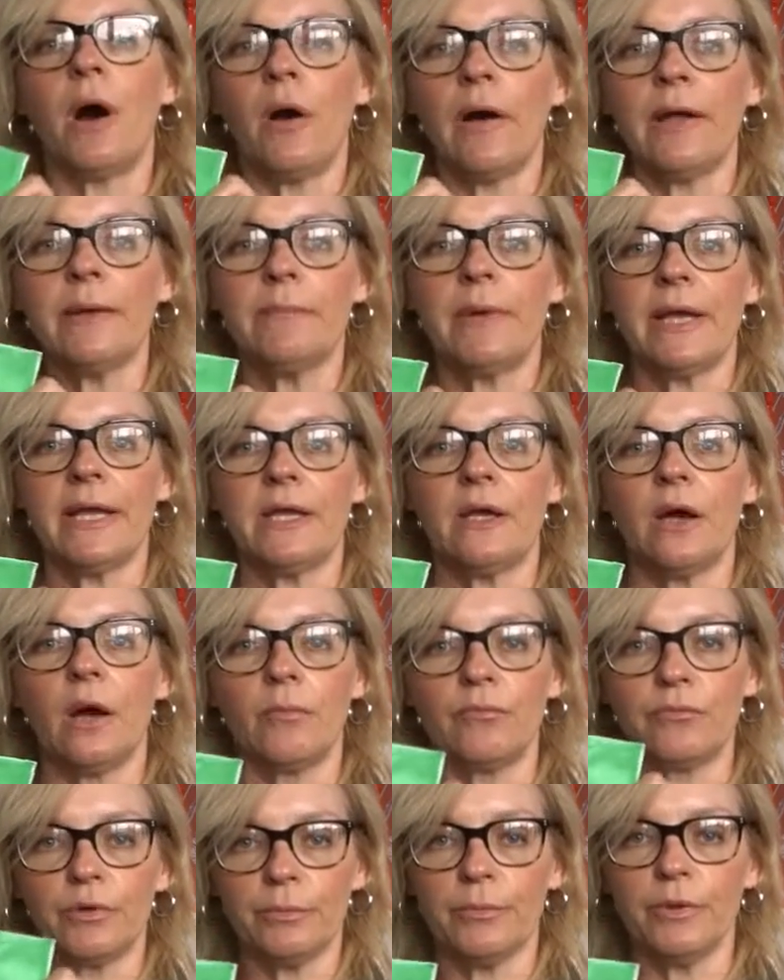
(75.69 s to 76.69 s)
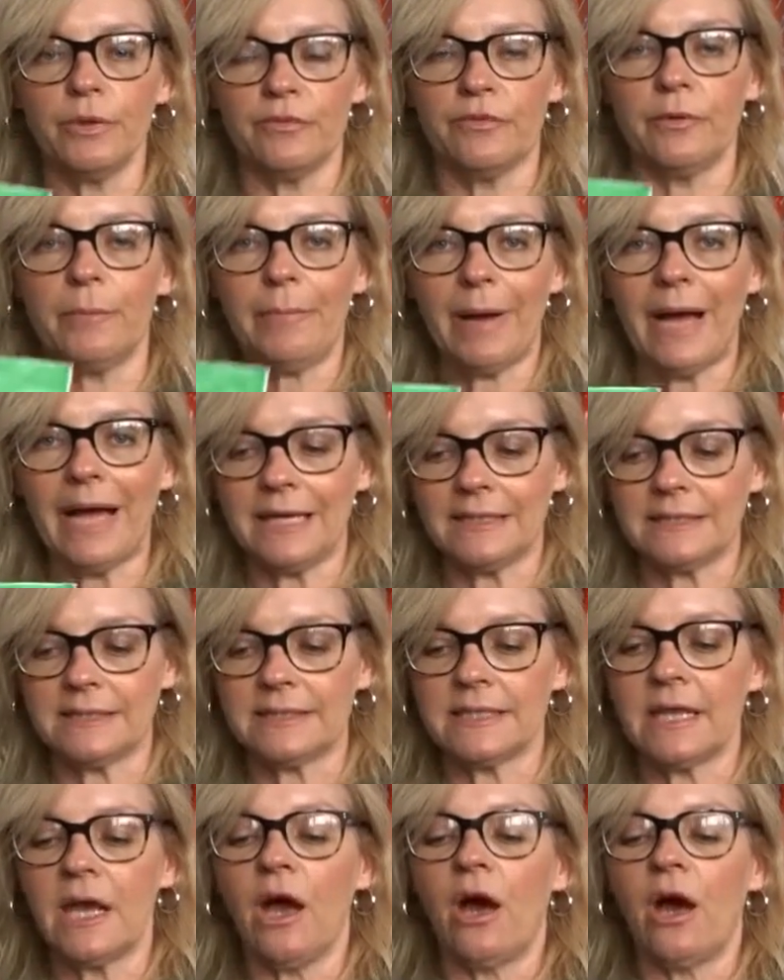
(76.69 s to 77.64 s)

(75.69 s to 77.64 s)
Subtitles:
eye makeup remover pads.